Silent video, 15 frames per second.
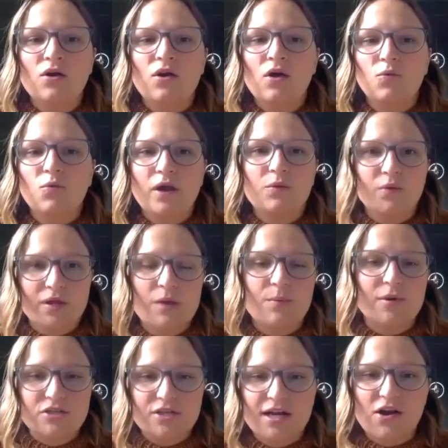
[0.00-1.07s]
we really
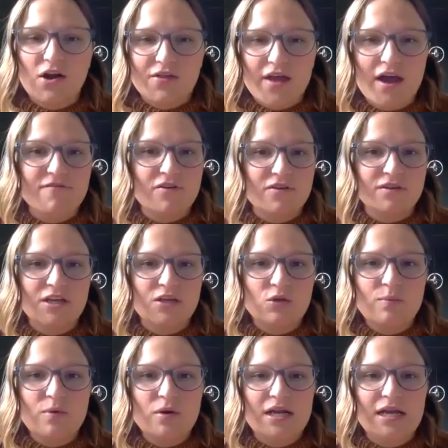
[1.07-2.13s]
appreciated all the effort that you
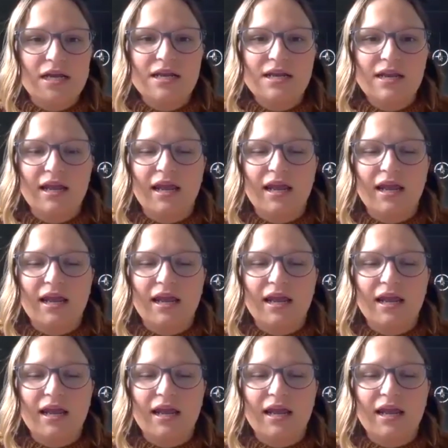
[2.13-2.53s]
put in.